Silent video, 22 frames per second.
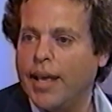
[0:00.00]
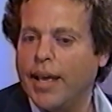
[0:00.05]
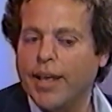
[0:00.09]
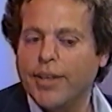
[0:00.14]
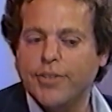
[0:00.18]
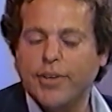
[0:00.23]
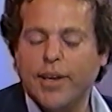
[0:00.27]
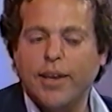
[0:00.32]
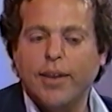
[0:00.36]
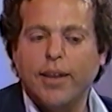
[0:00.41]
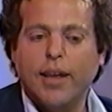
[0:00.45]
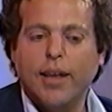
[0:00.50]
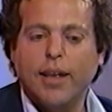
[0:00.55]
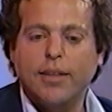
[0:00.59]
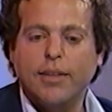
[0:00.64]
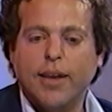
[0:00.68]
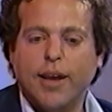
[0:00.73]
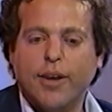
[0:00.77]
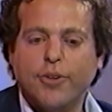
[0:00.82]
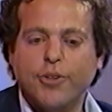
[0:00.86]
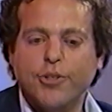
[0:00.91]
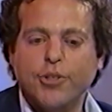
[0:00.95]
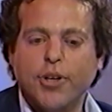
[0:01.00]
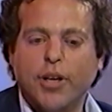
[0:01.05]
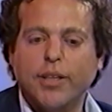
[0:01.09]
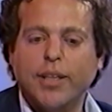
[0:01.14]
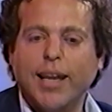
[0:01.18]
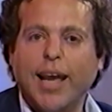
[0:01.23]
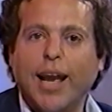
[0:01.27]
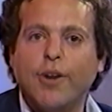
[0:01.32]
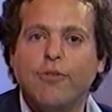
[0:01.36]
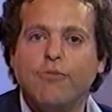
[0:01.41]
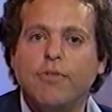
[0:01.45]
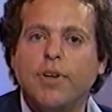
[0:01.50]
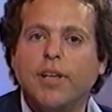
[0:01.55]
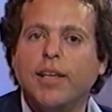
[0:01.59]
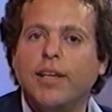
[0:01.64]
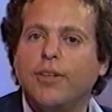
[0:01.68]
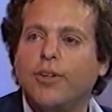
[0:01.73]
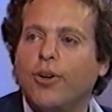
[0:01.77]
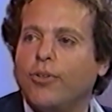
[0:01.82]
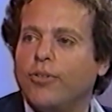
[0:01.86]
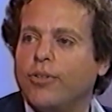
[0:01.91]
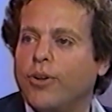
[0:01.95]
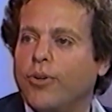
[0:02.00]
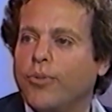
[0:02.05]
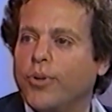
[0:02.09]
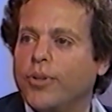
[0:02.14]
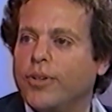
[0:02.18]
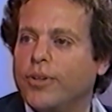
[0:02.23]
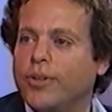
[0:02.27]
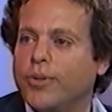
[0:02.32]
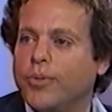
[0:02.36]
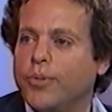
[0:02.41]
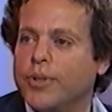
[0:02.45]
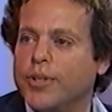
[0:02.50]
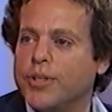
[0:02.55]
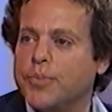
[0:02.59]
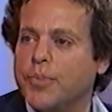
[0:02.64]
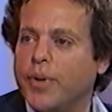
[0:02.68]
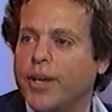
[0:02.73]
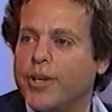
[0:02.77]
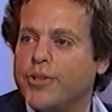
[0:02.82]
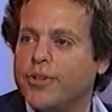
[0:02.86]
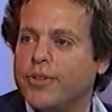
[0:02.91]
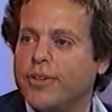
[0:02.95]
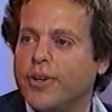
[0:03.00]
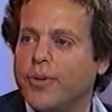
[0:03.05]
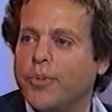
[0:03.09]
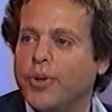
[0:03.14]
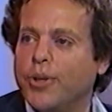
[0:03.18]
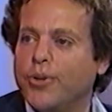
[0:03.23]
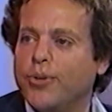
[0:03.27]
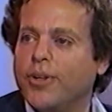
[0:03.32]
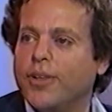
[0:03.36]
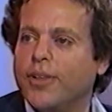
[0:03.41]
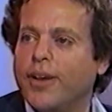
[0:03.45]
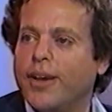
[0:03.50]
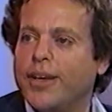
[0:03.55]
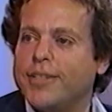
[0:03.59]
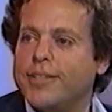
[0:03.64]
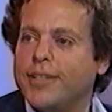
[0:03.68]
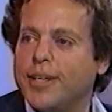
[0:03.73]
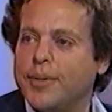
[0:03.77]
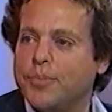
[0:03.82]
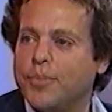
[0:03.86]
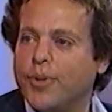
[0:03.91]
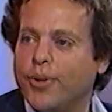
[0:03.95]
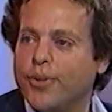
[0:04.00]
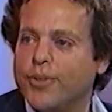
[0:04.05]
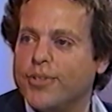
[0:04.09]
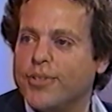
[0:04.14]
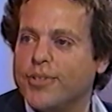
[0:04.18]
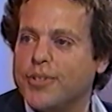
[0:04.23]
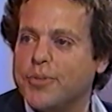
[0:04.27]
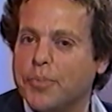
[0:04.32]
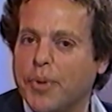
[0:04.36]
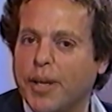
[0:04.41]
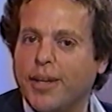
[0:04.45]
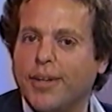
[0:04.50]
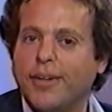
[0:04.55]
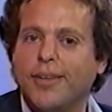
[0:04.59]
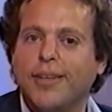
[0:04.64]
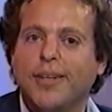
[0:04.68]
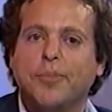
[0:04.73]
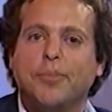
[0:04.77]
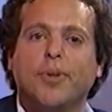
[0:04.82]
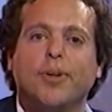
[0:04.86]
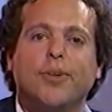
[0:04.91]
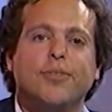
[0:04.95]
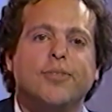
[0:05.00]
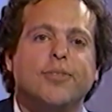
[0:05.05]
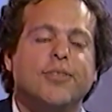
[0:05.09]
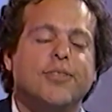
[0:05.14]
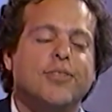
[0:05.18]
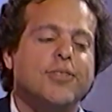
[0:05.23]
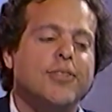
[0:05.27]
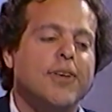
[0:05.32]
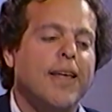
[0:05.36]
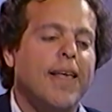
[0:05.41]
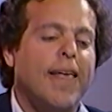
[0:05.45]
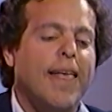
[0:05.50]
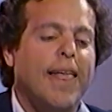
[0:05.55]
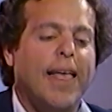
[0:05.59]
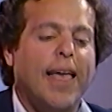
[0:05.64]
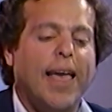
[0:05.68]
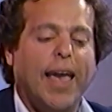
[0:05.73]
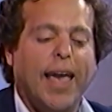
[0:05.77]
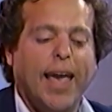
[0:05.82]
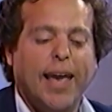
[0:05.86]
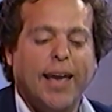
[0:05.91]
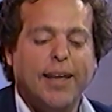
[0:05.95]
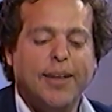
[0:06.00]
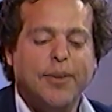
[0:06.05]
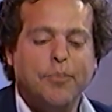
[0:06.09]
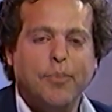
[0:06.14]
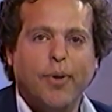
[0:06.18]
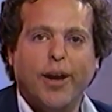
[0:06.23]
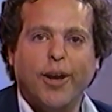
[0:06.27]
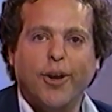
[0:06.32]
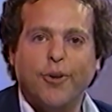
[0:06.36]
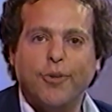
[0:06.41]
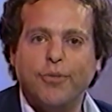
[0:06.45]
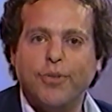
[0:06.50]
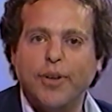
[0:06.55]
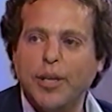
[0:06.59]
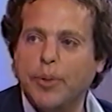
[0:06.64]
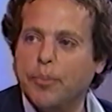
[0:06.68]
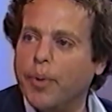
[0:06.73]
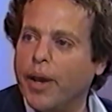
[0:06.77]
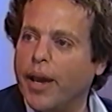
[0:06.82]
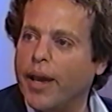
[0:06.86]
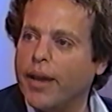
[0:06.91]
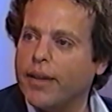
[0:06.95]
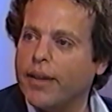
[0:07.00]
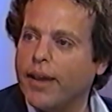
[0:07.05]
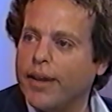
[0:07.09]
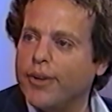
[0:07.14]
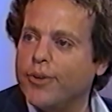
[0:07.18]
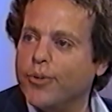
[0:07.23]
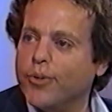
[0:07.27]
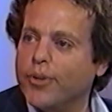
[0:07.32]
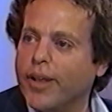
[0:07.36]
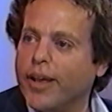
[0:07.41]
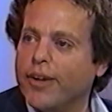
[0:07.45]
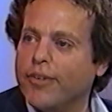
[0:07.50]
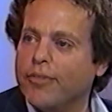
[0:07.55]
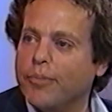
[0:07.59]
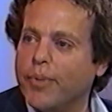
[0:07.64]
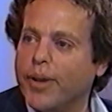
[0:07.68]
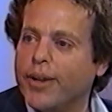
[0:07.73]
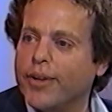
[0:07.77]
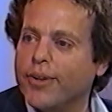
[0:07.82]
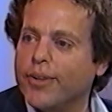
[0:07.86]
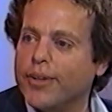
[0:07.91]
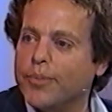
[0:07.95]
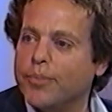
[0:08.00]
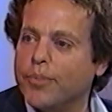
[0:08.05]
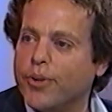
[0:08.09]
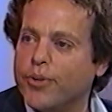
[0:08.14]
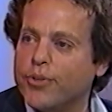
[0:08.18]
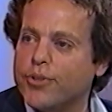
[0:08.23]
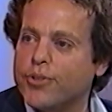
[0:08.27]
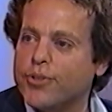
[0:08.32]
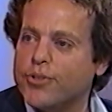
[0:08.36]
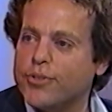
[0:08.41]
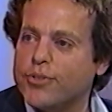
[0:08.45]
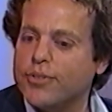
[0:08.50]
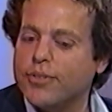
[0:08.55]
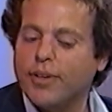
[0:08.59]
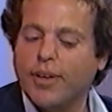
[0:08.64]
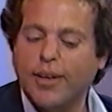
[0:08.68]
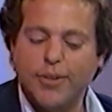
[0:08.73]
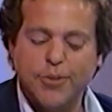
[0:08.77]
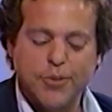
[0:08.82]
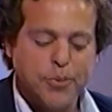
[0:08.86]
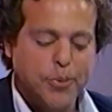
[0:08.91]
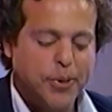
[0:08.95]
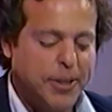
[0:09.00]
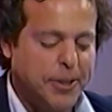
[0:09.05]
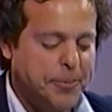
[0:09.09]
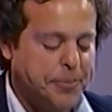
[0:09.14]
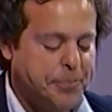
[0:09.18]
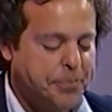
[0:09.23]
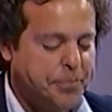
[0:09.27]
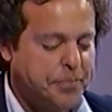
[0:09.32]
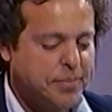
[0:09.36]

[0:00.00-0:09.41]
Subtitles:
and said, "Dr. Sheldon, I really don't know what to do with this patient." And we utilized hypnosis, medical hypnosis, and biofeedback. I do a lot of medical hypnosis as well.